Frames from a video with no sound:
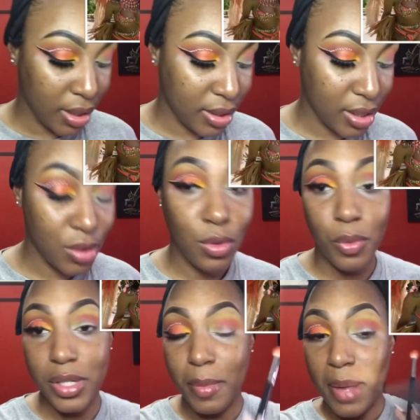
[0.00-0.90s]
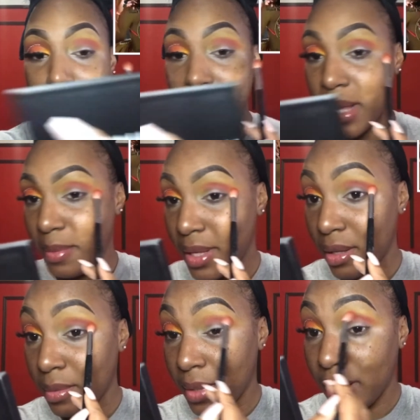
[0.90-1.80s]
This one was my baby
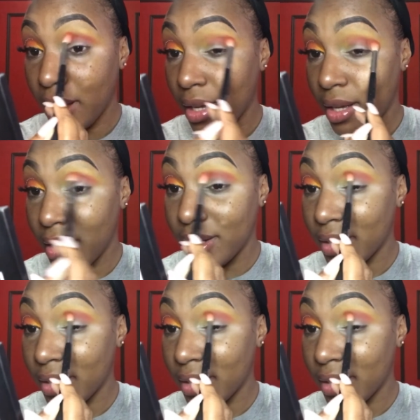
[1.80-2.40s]
because